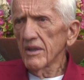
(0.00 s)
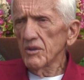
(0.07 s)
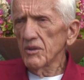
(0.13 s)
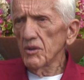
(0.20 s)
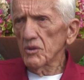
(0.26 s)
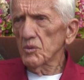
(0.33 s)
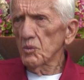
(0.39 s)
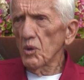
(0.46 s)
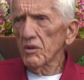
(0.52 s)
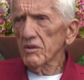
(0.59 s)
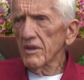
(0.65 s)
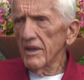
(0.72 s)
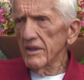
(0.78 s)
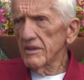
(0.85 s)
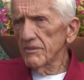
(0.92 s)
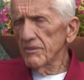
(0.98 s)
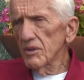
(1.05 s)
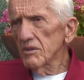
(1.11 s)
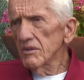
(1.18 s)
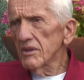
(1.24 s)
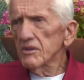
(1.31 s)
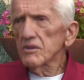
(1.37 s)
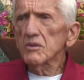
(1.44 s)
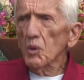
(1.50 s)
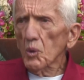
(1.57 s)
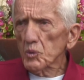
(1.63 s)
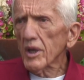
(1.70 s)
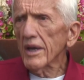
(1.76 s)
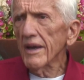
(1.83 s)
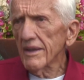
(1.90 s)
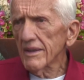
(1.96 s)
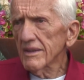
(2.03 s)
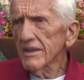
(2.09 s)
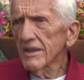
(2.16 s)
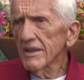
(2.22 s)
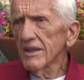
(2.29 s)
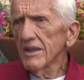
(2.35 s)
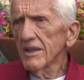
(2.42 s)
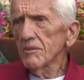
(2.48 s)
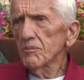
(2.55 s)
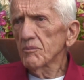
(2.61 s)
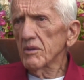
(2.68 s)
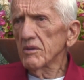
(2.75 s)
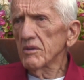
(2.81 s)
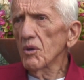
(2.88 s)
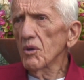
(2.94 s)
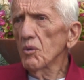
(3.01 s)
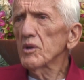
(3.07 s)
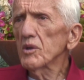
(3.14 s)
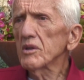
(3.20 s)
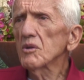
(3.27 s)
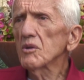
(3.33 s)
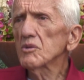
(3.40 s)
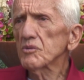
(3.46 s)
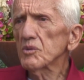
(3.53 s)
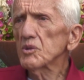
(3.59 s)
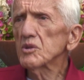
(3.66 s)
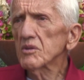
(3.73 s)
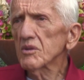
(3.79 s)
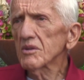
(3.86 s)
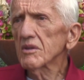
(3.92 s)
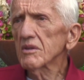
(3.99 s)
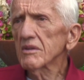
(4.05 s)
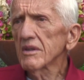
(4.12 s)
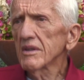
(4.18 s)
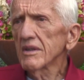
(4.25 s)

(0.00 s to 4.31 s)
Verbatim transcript: you know, the wrong kind of food and do okay. But no one knows for sure,